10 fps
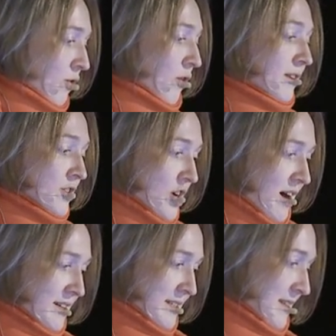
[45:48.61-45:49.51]
Kotlin
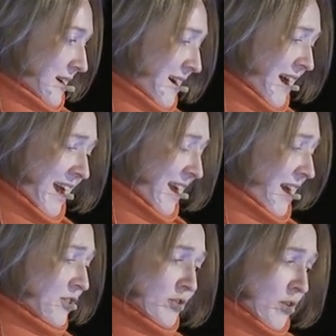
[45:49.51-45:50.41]
jars. Uh, I
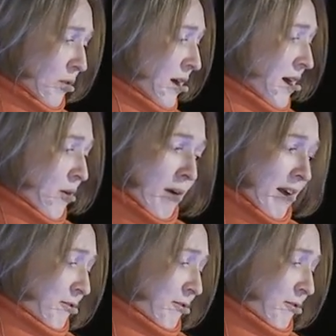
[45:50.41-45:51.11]
I don't know why,